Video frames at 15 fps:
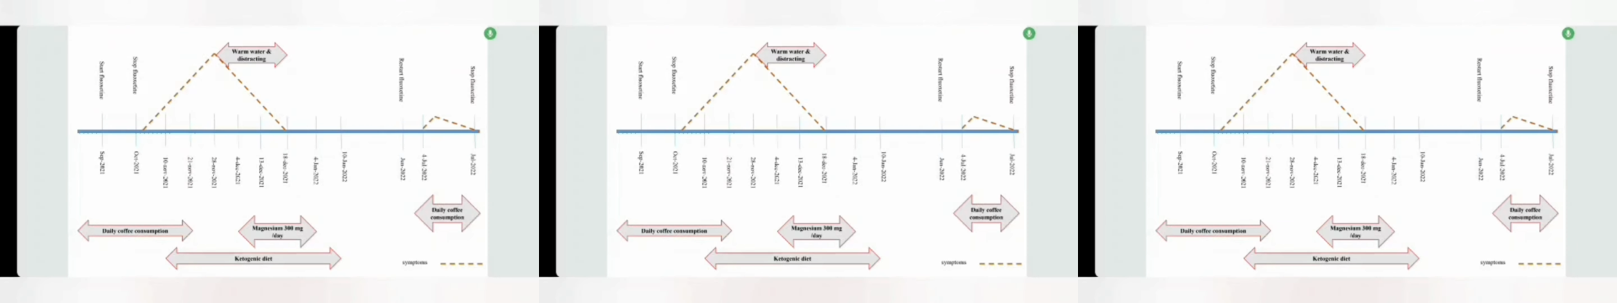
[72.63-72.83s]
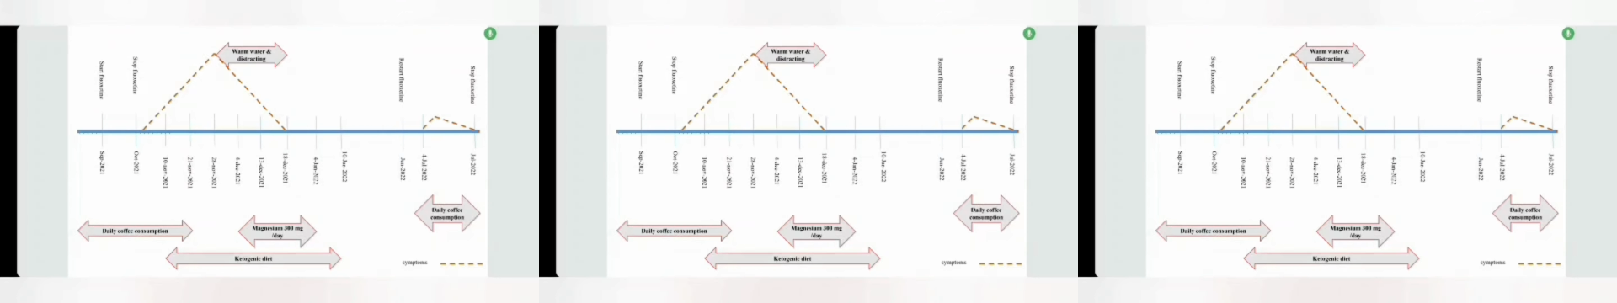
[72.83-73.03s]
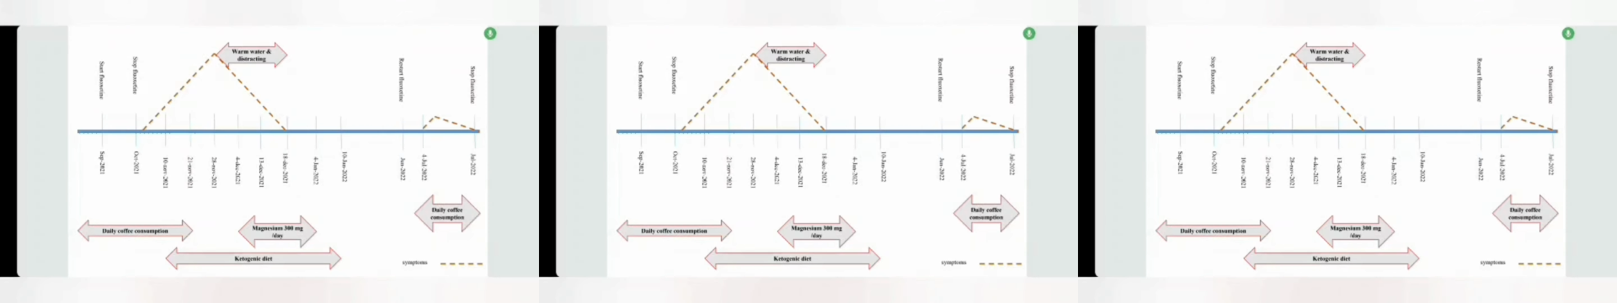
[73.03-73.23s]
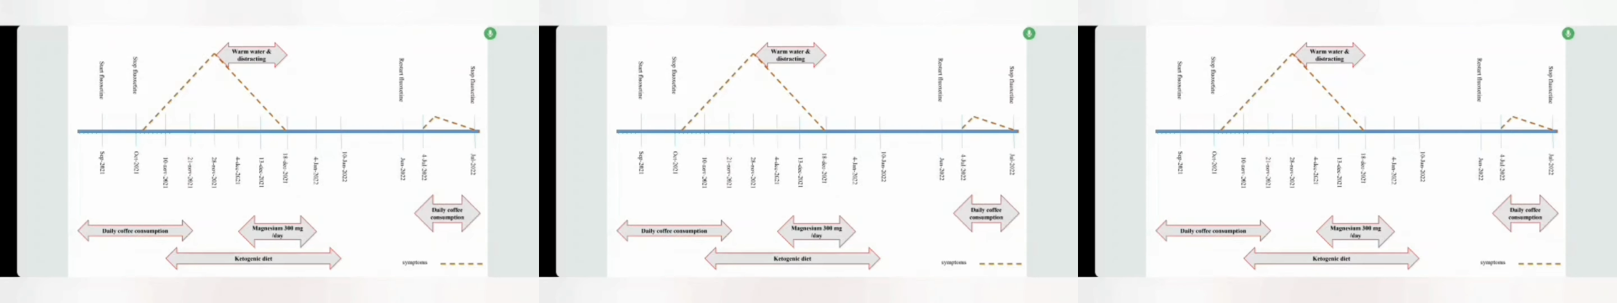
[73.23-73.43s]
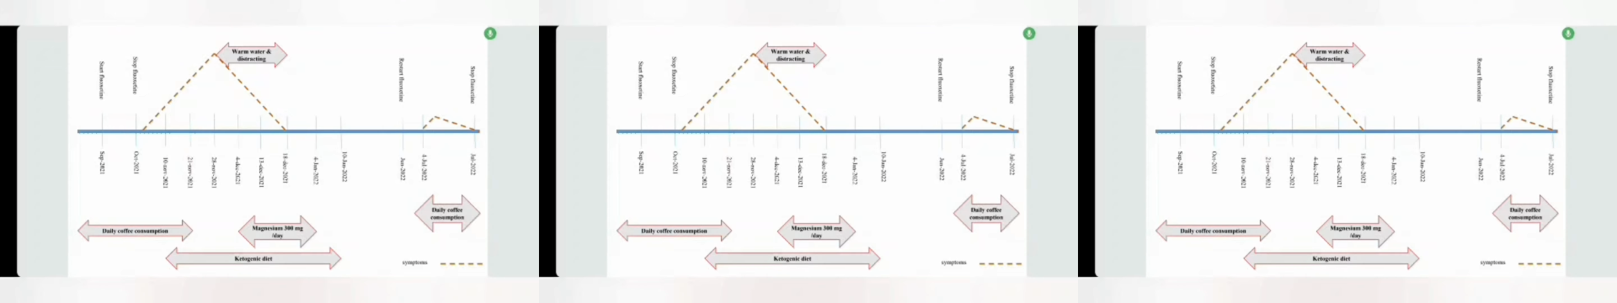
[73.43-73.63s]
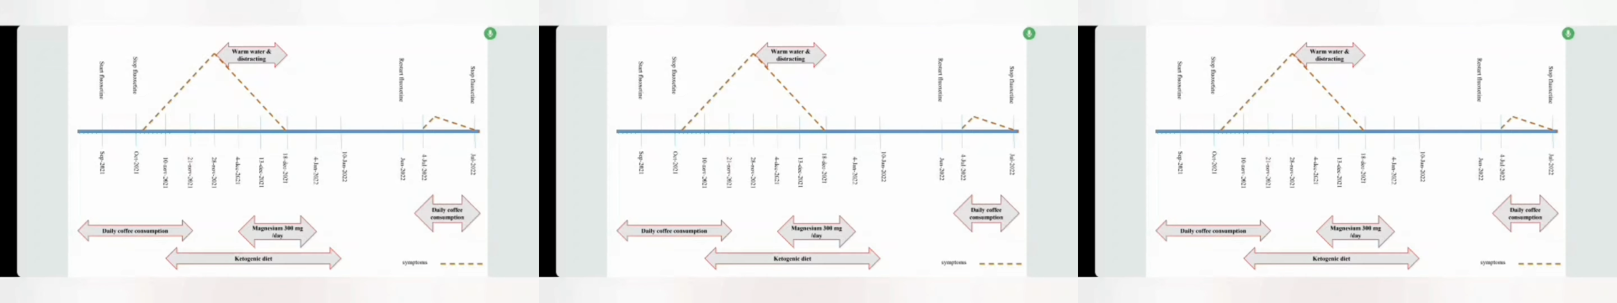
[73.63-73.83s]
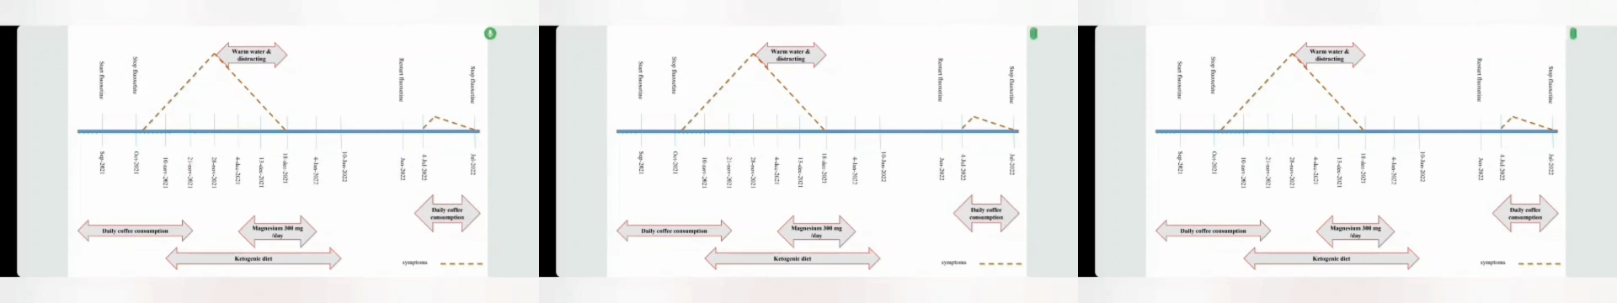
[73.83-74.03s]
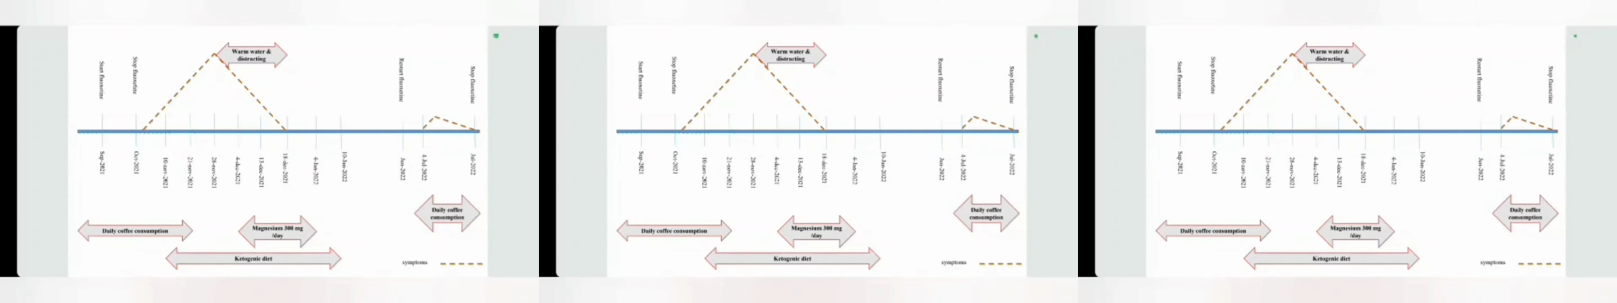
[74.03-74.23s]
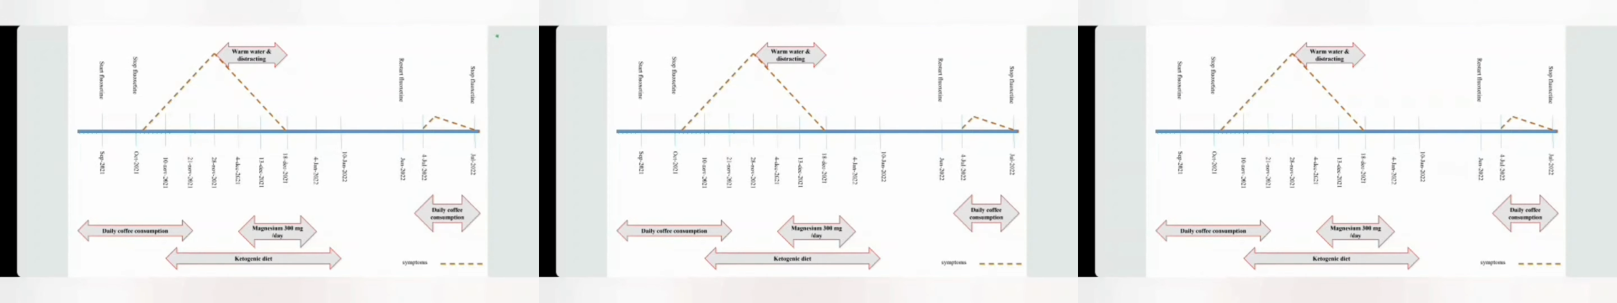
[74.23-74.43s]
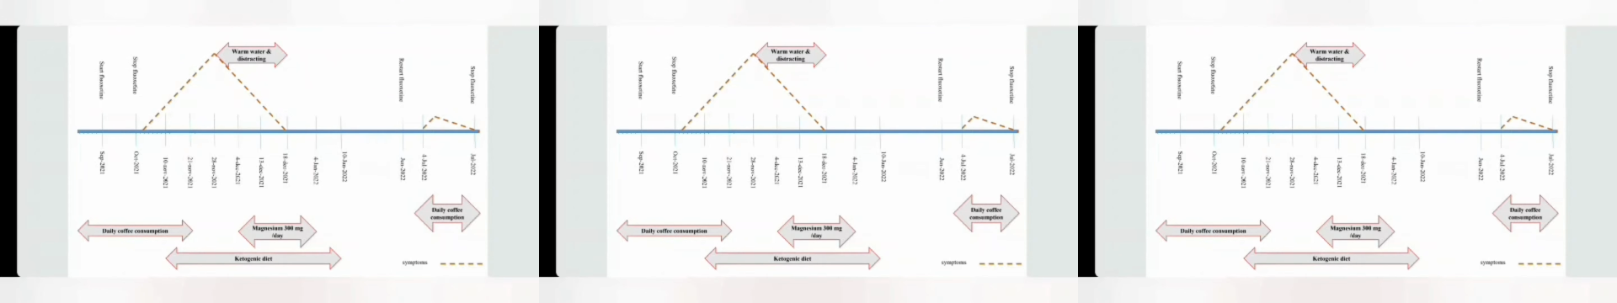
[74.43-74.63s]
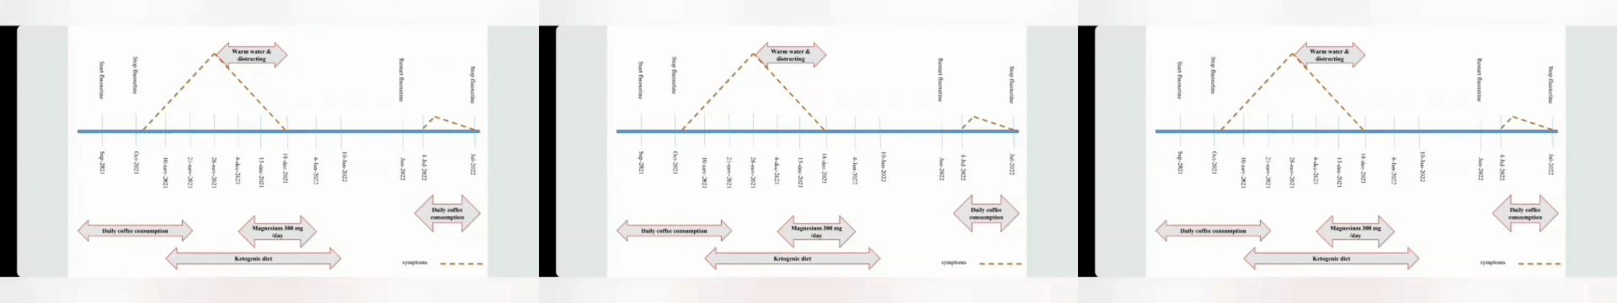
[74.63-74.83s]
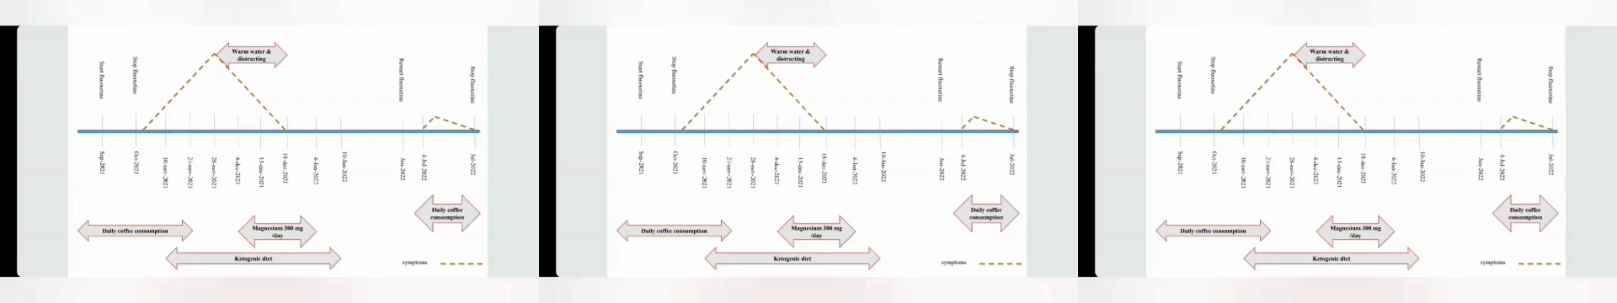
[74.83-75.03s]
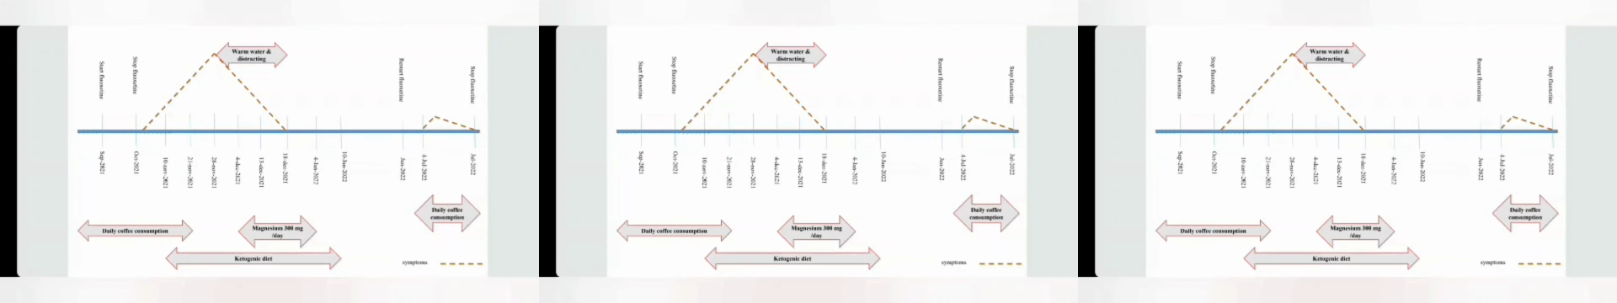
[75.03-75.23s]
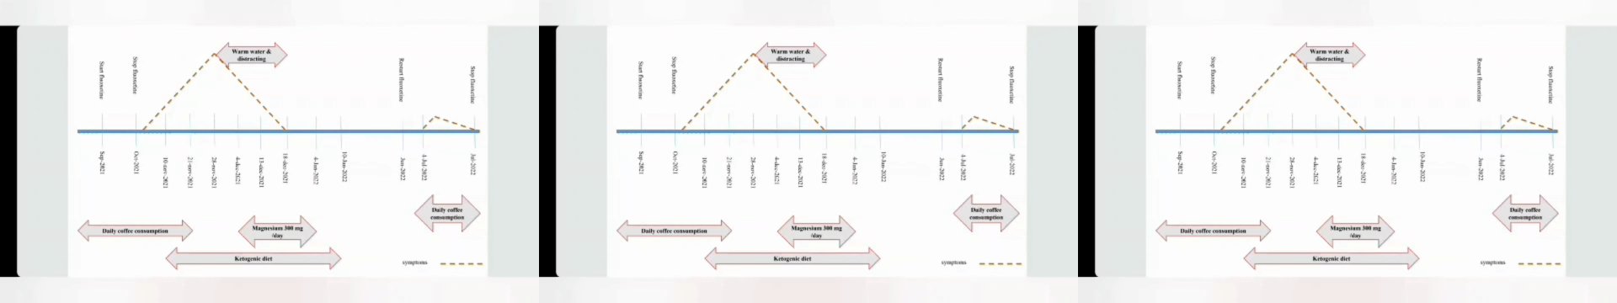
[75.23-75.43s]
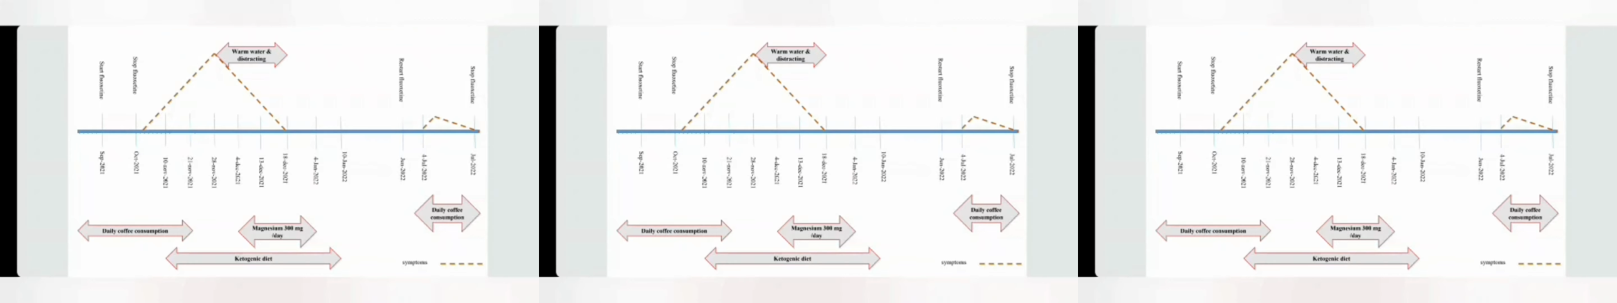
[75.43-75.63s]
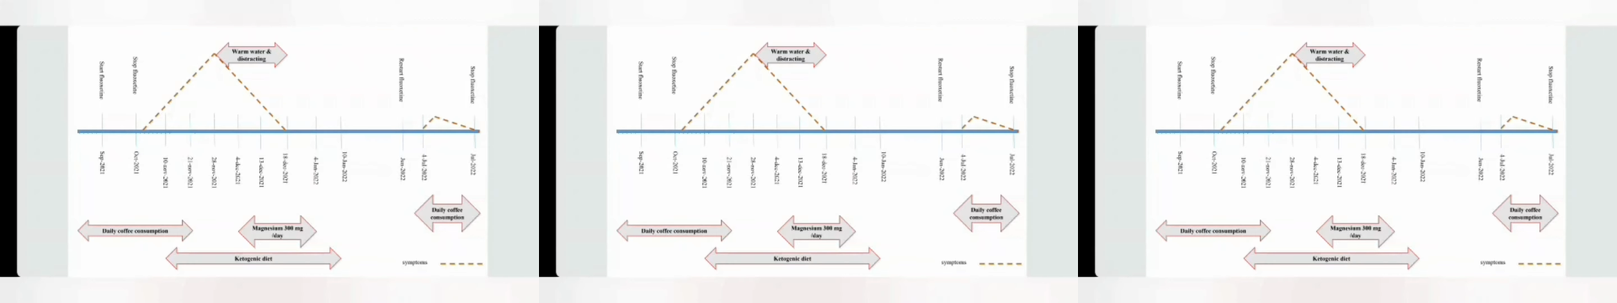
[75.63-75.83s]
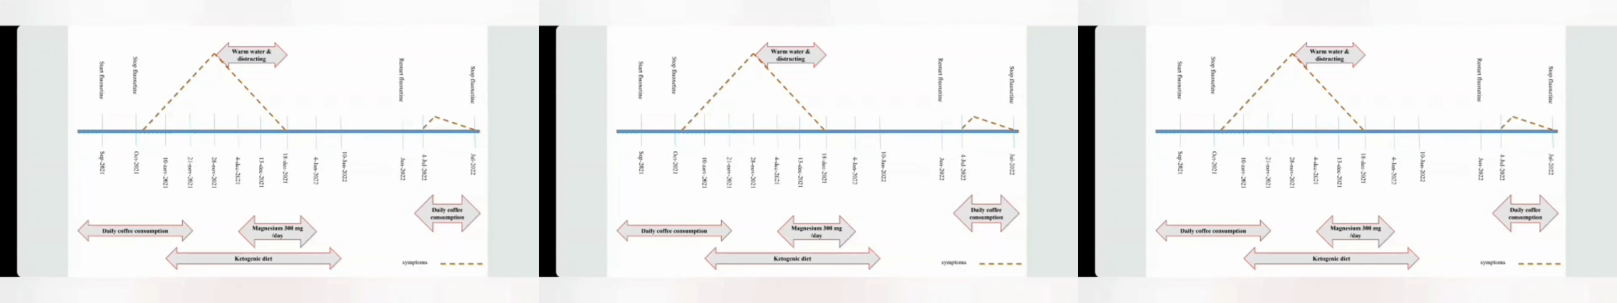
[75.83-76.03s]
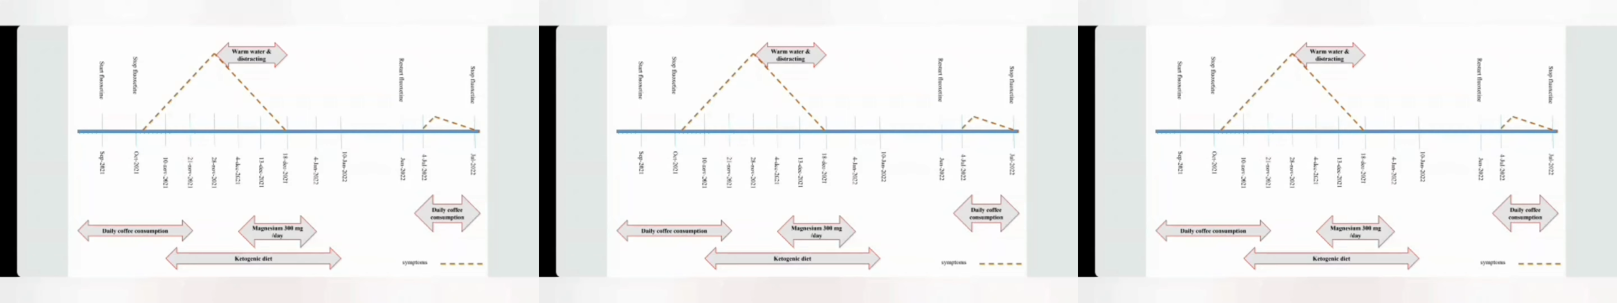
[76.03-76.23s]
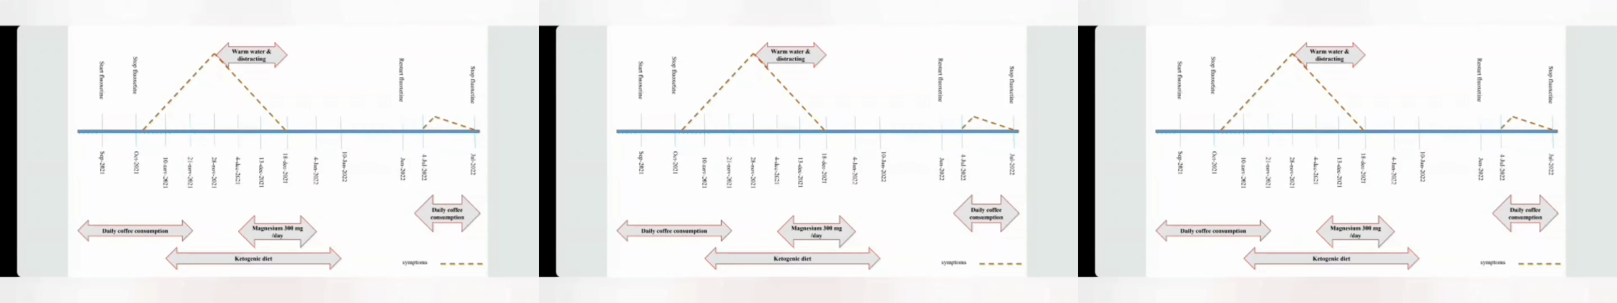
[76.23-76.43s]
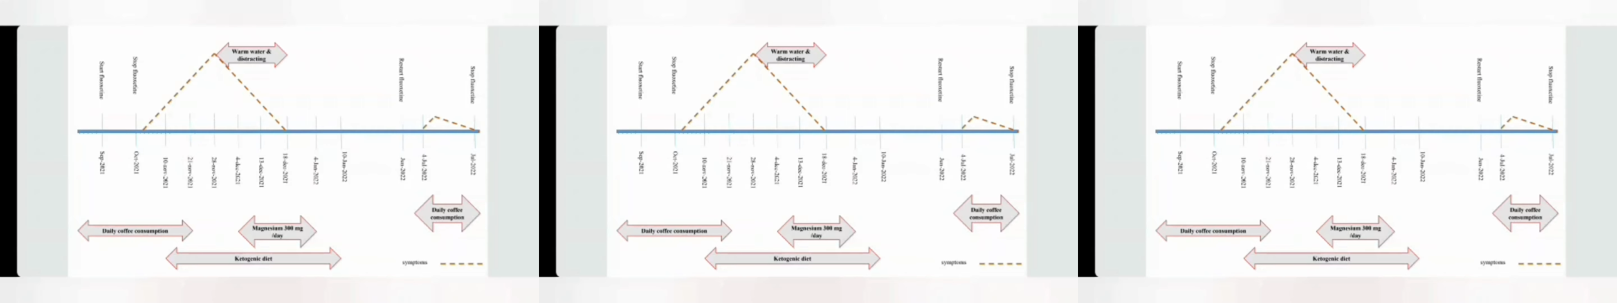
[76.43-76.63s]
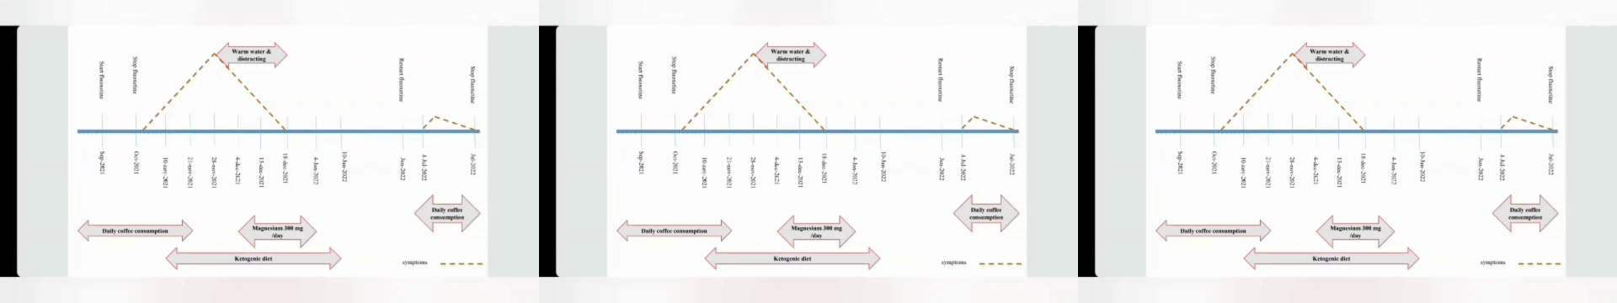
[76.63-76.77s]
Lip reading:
[unreadable: no face in view]